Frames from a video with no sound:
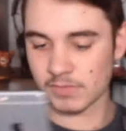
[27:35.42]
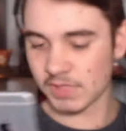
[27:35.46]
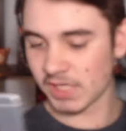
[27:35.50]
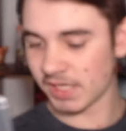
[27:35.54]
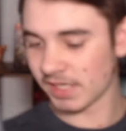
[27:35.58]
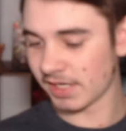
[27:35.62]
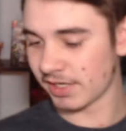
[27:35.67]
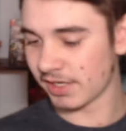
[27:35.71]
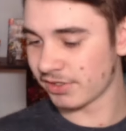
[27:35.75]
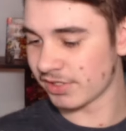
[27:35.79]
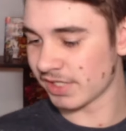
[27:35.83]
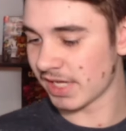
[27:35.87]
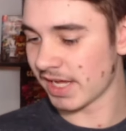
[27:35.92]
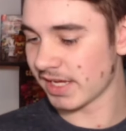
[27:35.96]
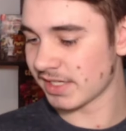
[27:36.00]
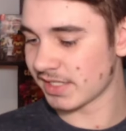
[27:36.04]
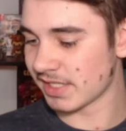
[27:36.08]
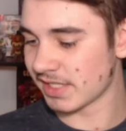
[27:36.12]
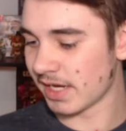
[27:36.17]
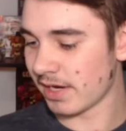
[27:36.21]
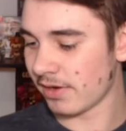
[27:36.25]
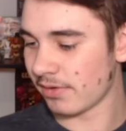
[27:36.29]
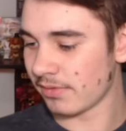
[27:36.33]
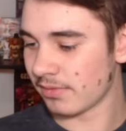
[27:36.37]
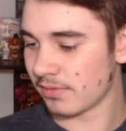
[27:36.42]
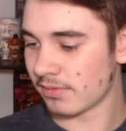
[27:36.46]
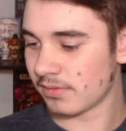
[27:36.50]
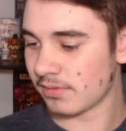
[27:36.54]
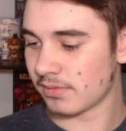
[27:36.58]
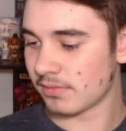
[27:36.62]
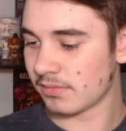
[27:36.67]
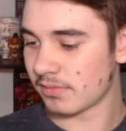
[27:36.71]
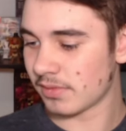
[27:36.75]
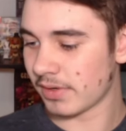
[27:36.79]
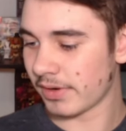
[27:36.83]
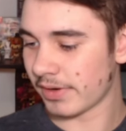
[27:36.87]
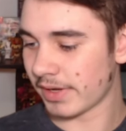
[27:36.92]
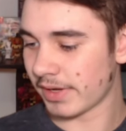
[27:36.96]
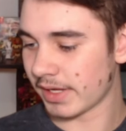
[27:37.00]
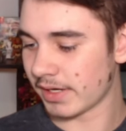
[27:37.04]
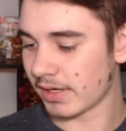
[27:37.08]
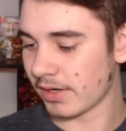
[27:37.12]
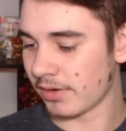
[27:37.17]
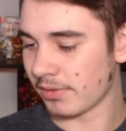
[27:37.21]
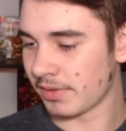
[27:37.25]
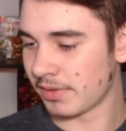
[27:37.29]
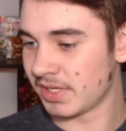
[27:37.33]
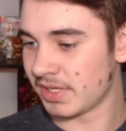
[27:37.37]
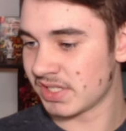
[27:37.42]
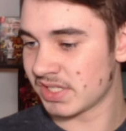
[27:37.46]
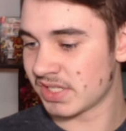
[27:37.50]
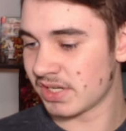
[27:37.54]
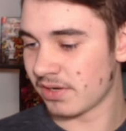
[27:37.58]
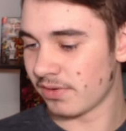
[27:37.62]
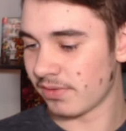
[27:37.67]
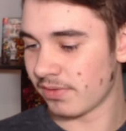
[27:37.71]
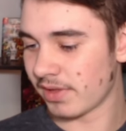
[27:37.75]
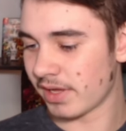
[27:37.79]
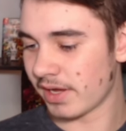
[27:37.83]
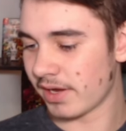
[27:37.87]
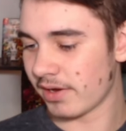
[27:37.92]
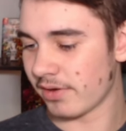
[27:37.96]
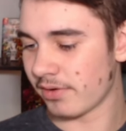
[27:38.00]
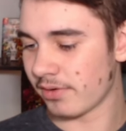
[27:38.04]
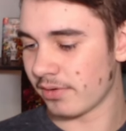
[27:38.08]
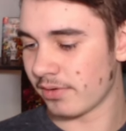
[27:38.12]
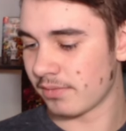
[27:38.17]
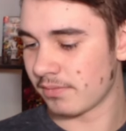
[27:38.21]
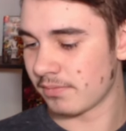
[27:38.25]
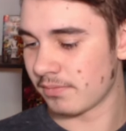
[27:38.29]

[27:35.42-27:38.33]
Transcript: Can I just exit out? Okay, no, he's still there.